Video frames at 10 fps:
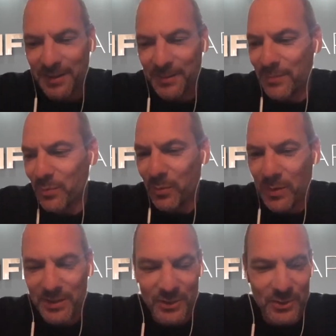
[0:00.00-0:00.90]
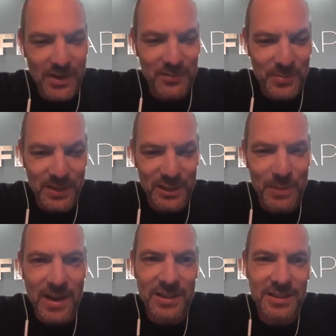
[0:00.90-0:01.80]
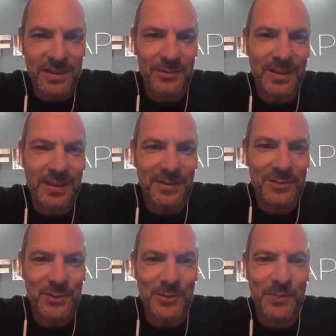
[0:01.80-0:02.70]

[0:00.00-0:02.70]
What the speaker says: we wanted to have a big splash. Now we're going to have to